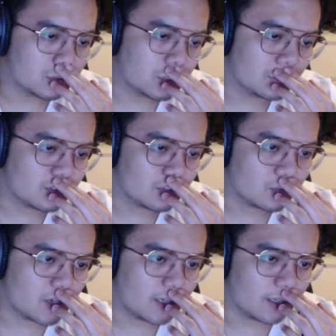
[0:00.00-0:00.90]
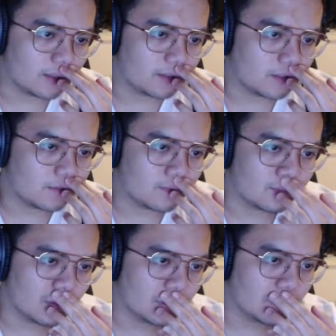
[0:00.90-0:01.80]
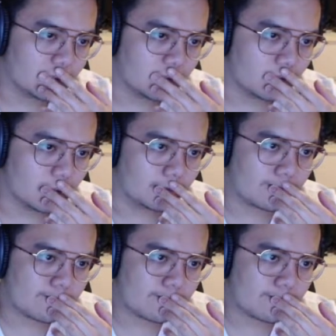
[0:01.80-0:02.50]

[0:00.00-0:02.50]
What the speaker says: it's running. How do you do that?